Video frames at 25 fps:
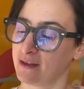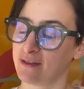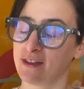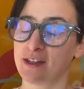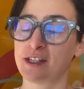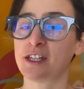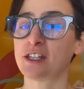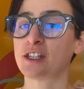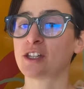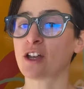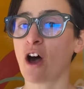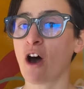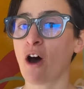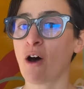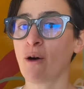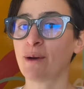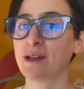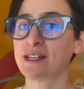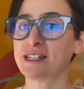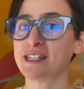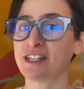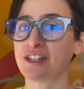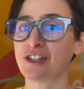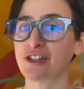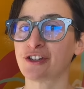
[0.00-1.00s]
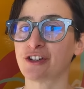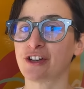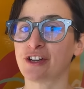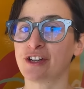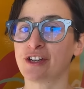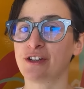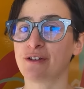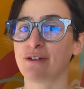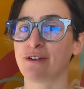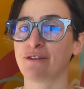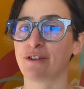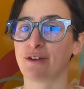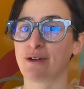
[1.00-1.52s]
This is always easier to
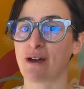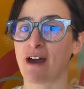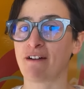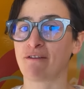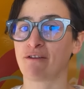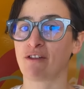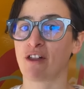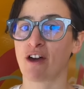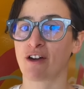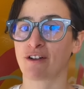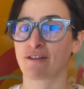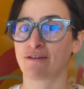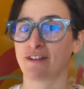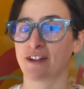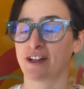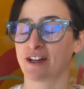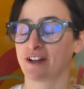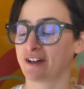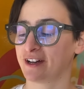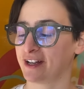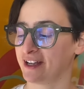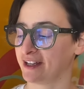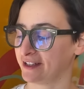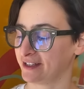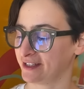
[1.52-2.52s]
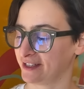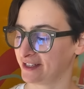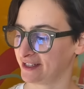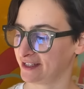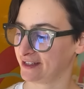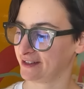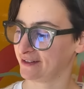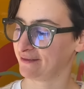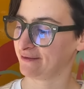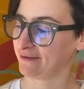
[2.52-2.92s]
do if you have long fingernails.